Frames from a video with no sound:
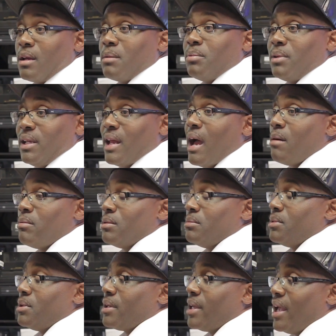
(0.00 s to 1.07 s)
Complete album,
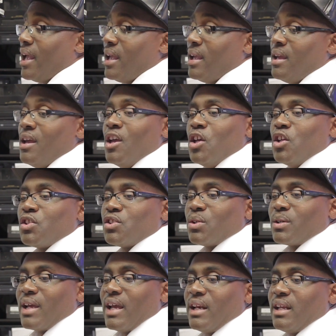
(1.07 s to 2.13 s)
it's okay. Complete album.
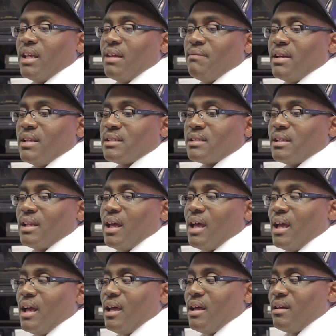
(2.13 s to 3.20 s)
So kind of give
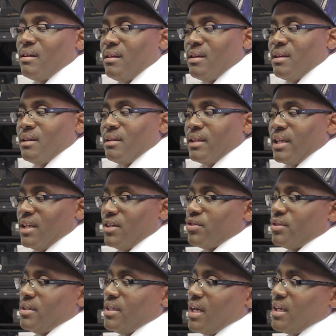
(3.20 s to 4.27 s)
us the
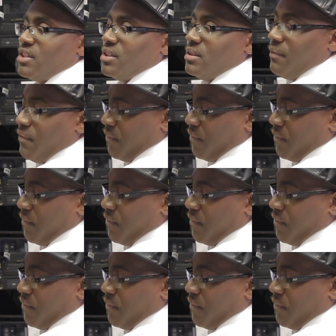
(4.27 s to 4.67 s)
introduction